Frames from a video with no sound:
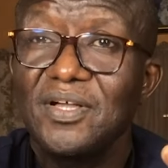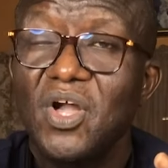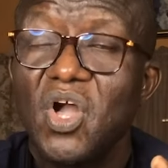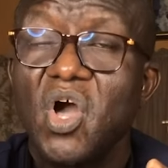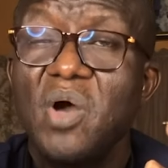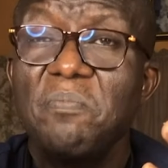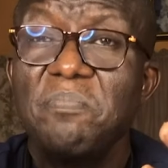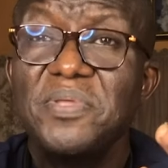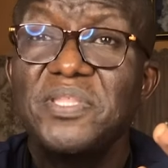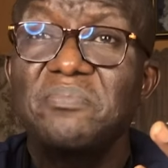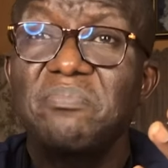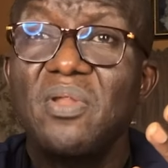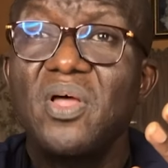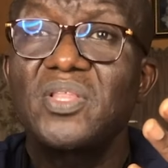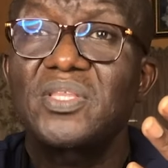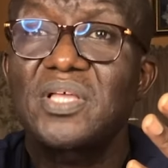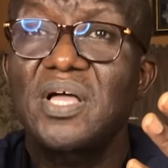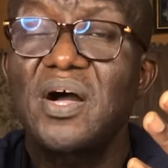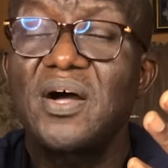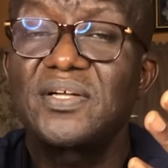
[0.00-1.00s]
complete
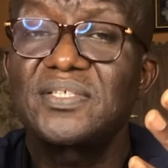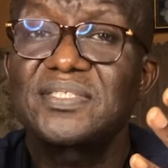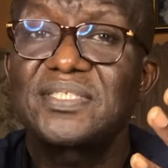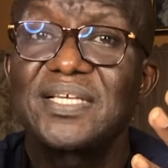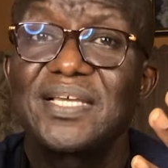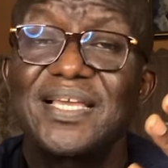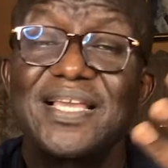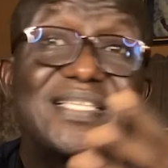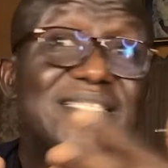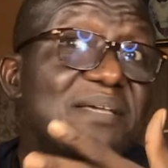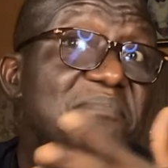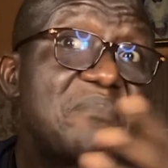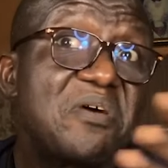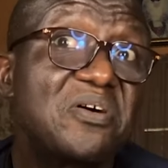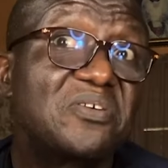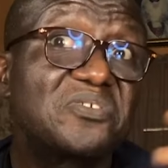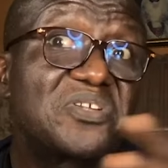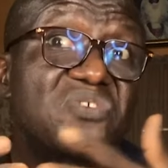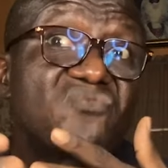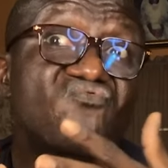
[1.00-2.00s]
blood count, is
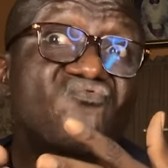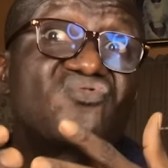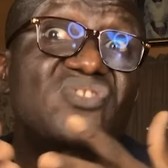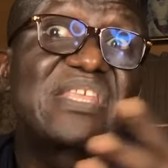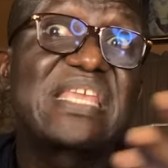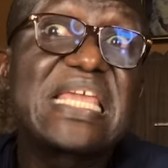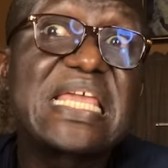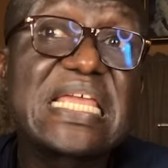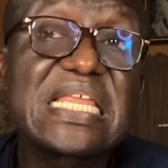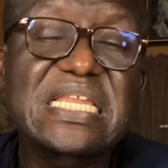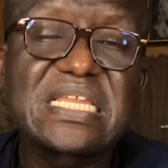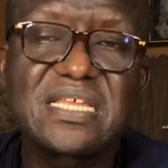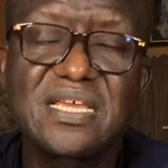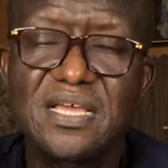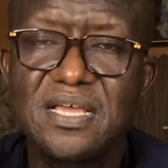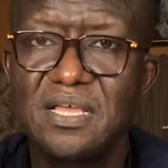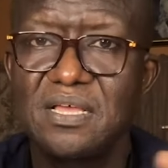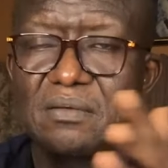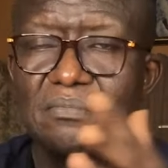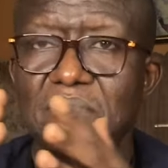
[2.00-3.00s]
among the routine
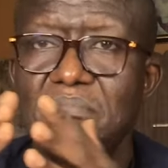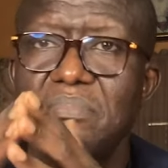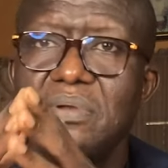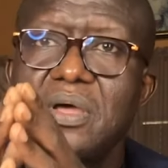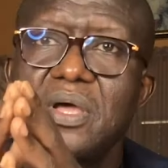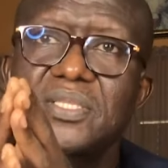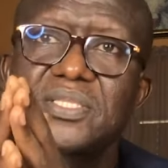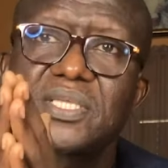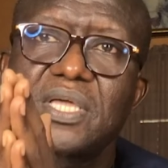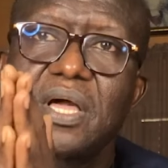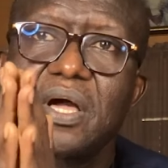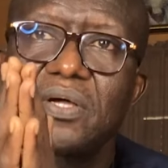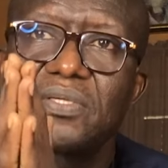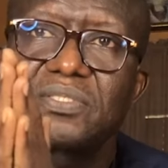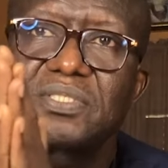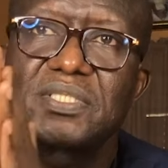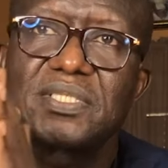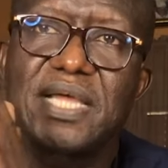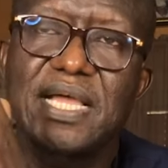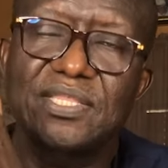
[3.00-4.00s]
blood
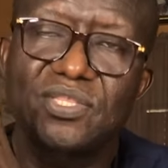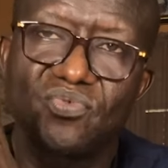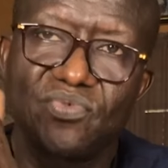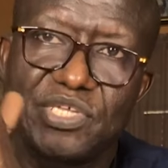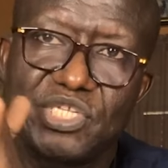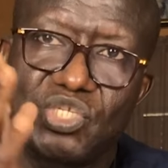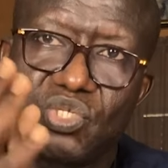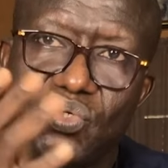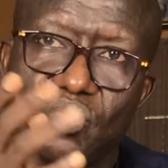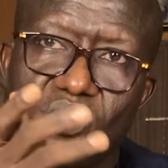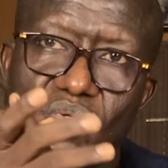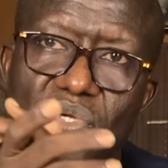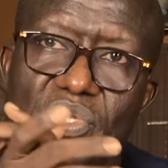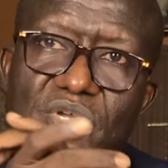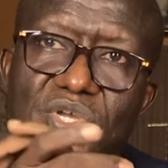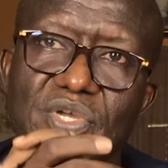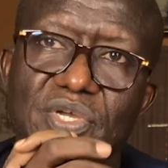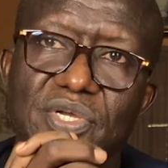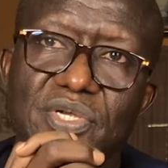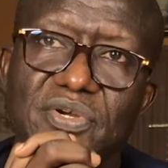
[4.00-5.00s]
count that we do,
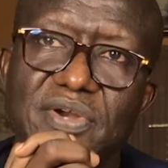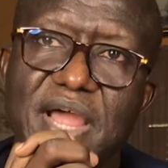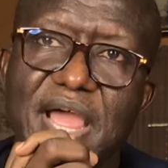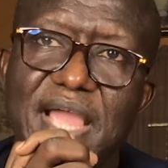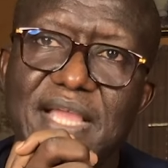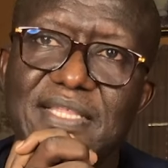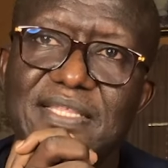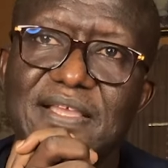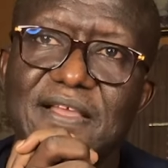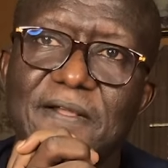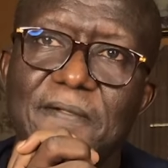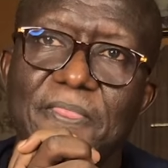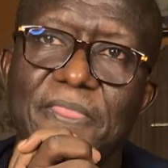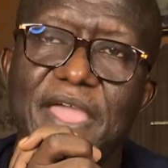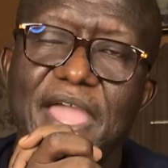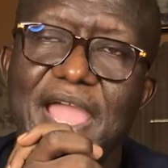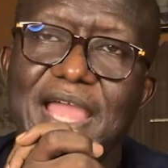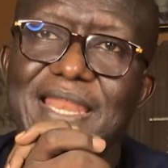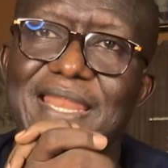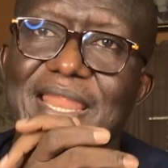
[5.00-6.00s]
right?
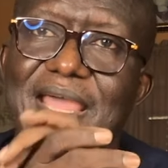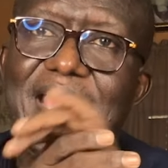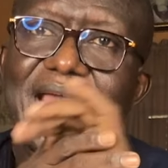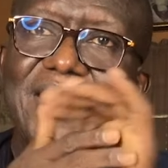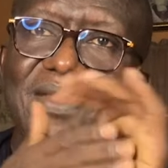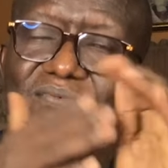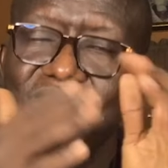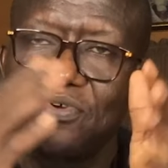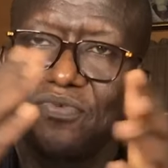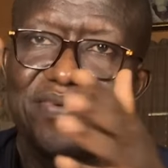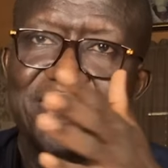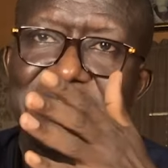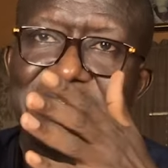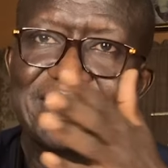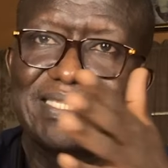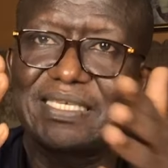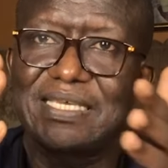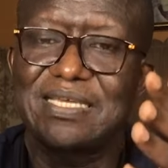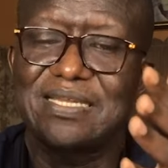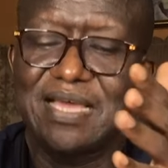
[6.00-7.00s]
And then we will
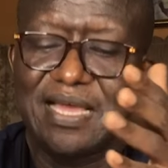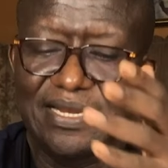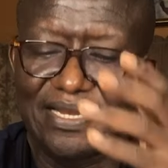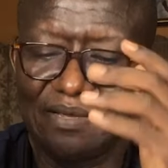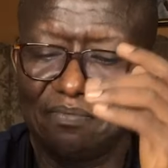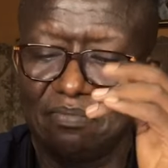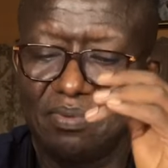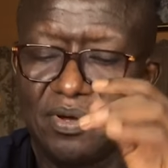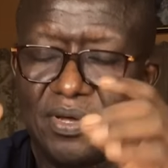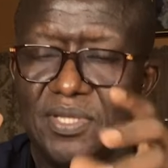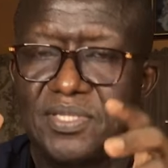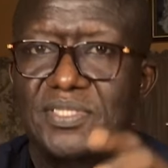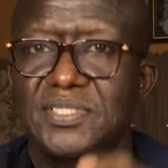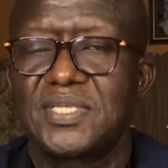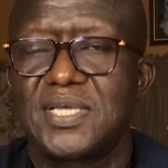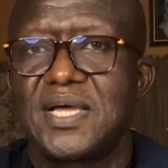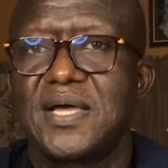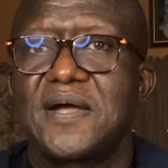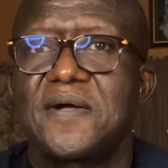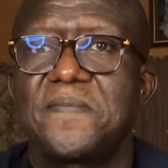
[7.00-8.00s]
see that the blood
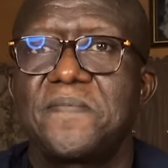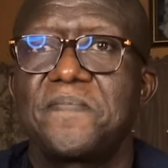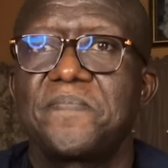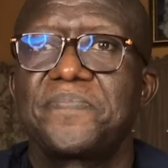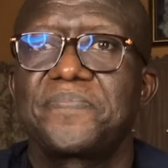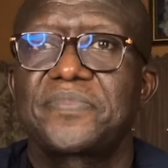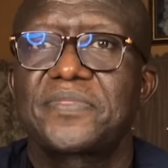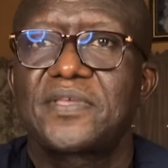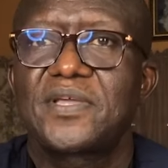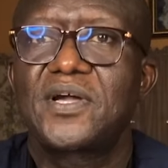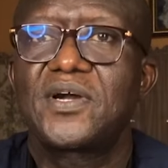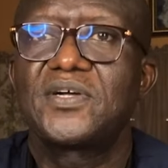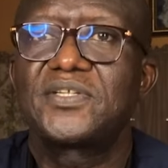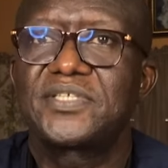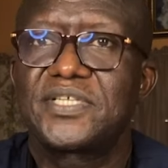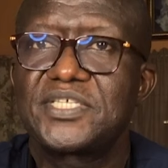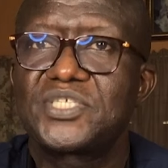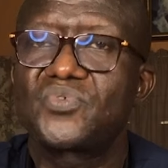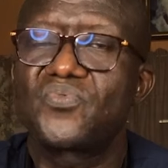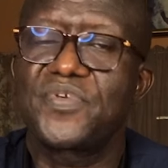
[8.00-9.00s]
count
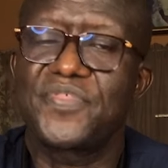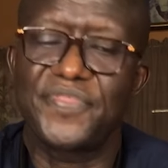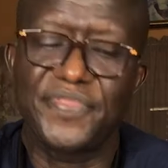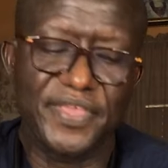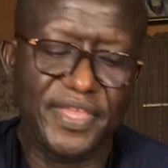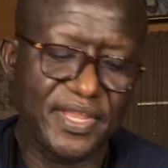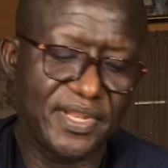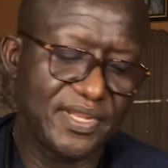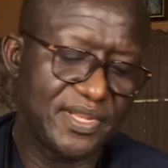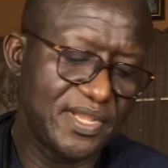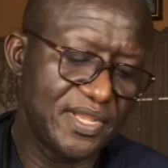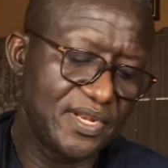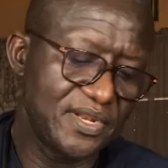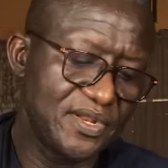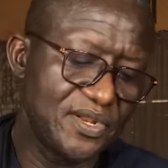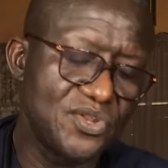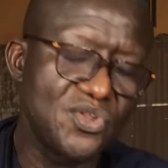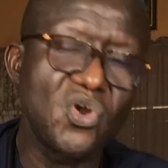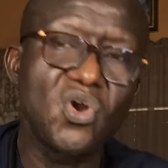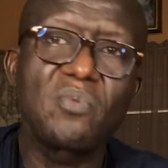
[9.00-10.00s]
is within
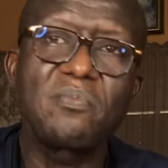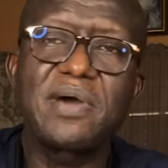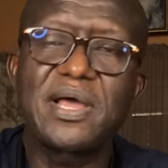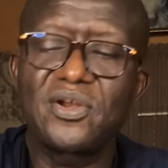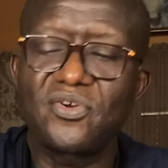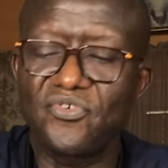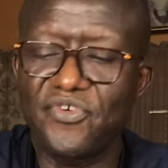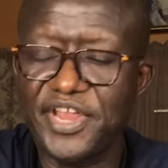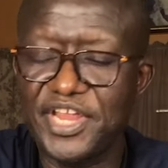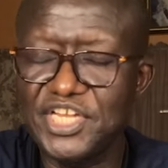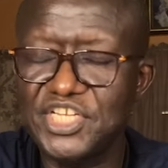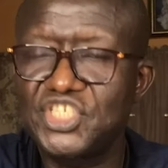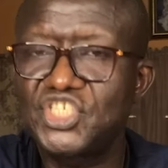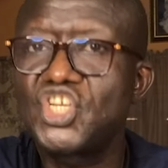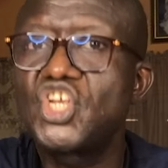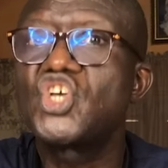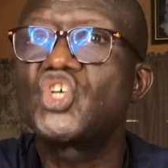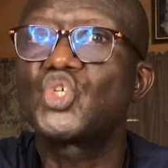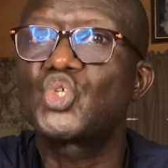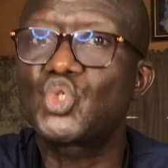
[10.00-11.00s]
the normal range
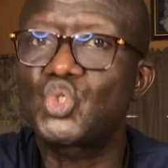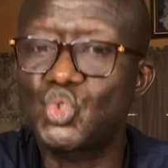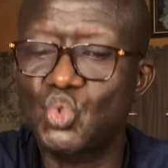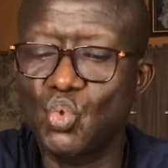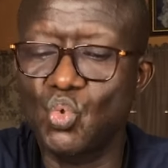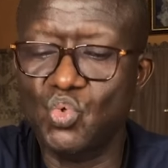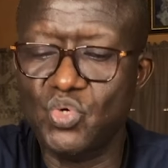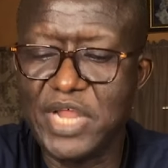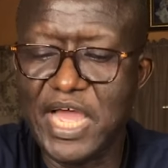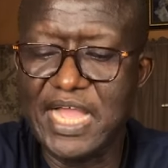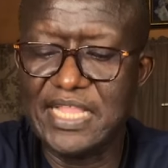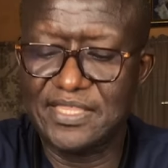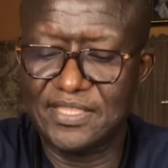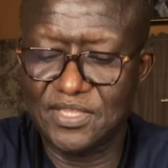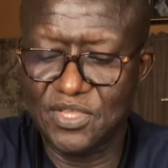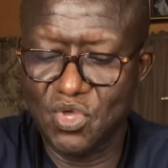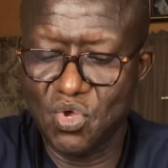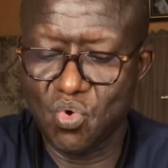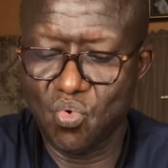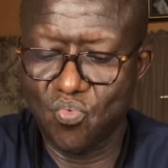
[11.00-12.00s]
so that
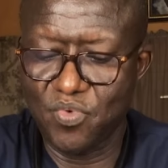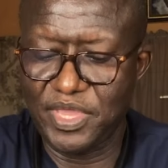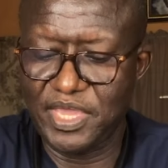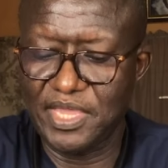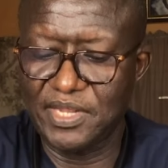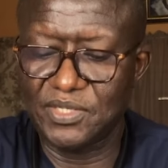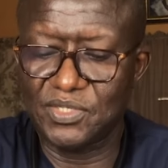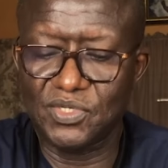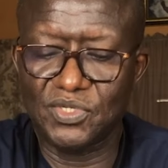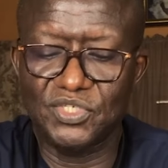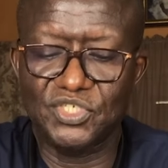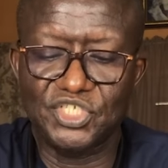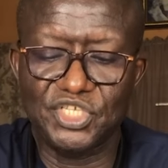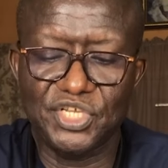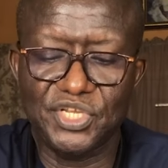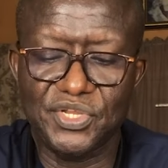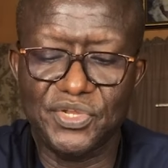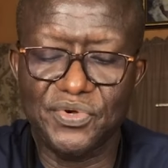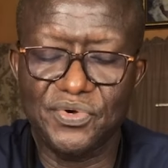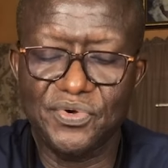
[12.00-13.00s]
we can
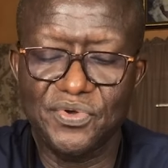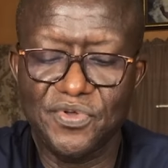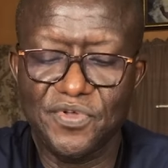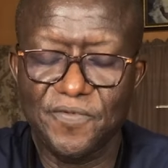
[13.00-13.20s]
continue